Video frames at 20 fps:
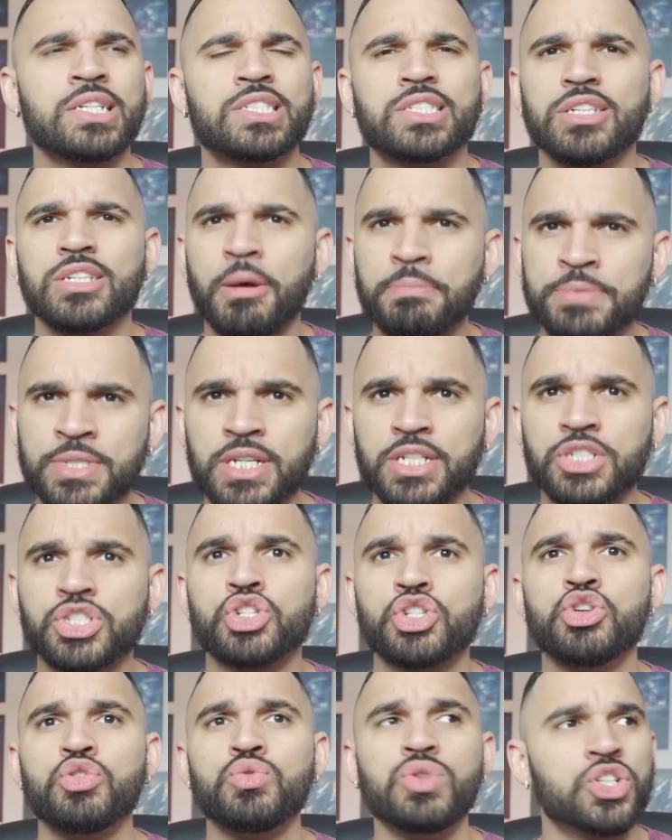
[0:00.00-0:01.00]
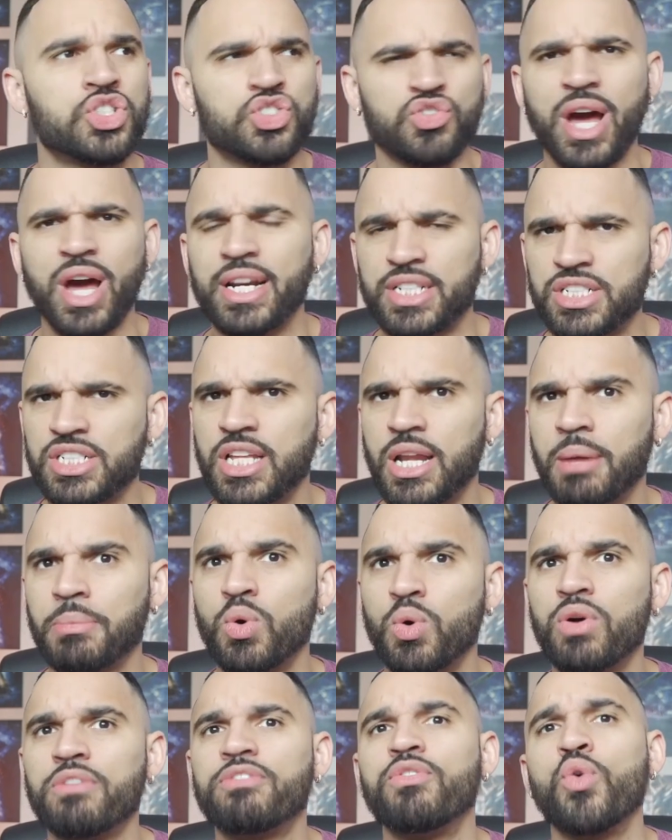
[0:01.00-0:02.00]
substance to the strategy that I'm
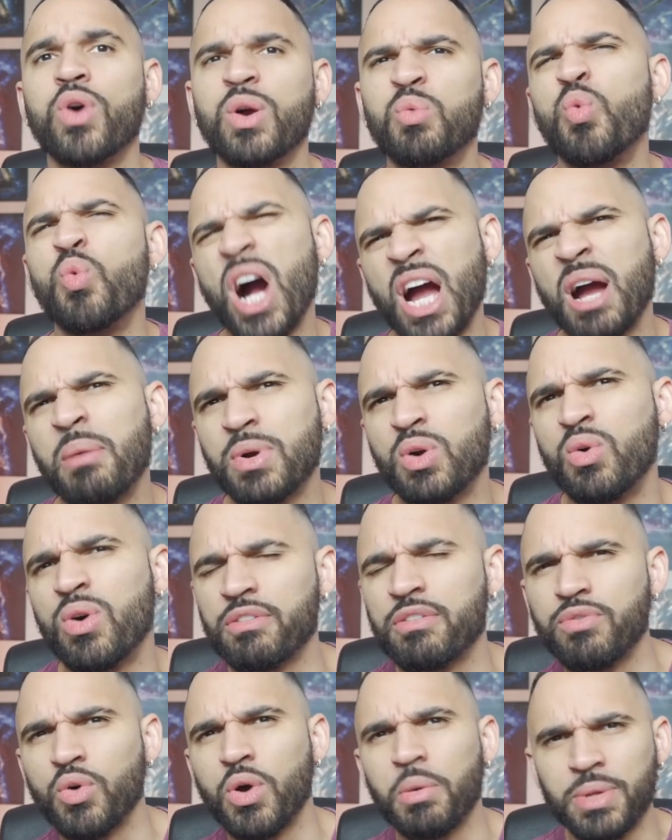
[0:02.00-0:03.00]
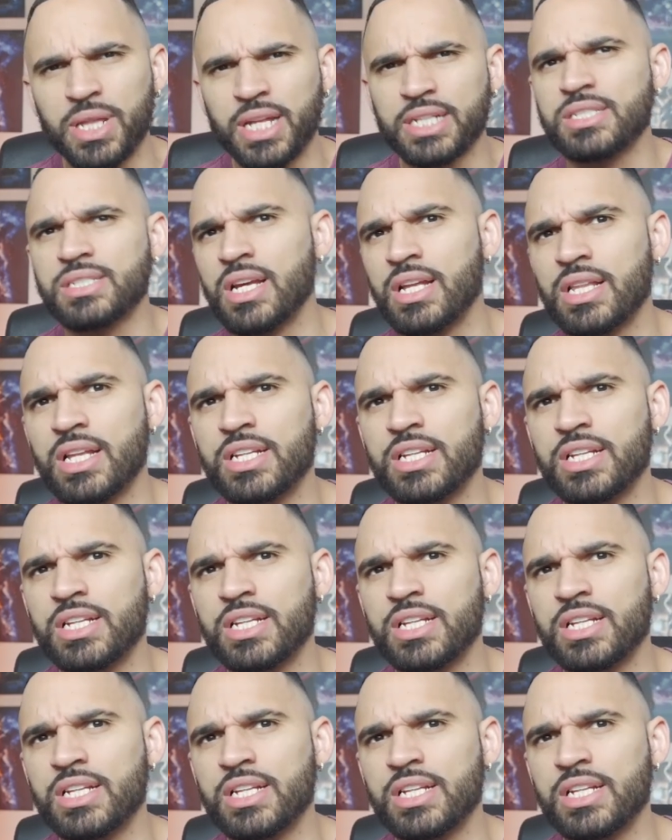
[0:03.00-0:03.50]
going for and why I'm going for it. But let's